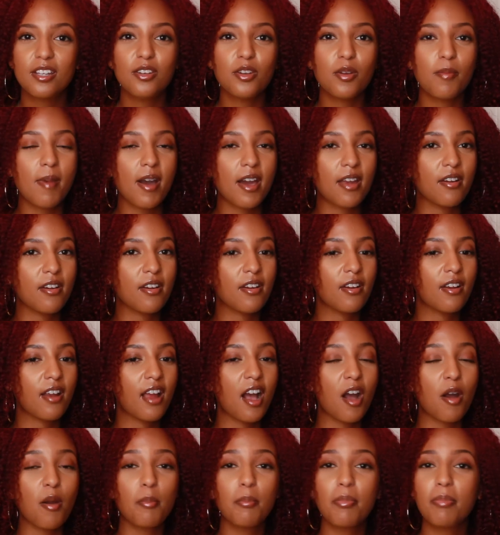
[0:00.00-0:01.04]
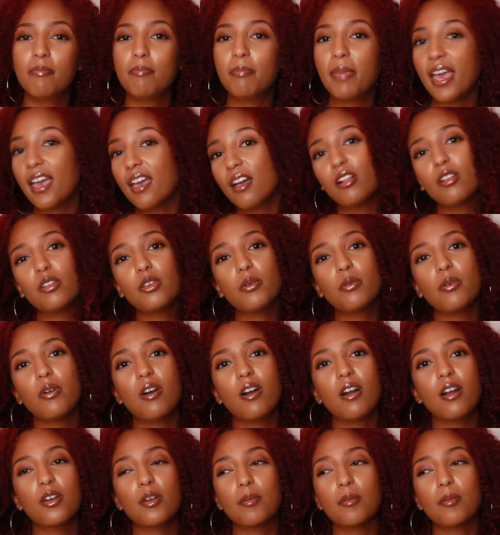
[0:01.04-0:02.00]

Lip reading: No matter how pale you are,